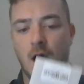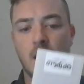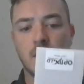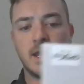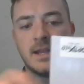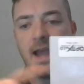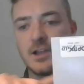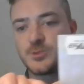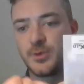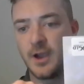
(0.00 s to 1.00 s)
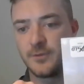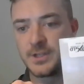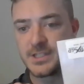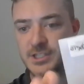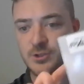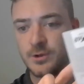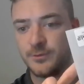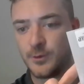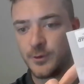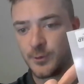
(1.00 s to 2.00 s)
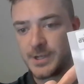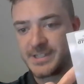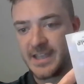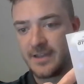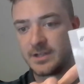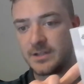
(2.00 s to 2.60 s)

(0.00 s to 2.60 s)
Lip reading: Our in-house preference is 2447.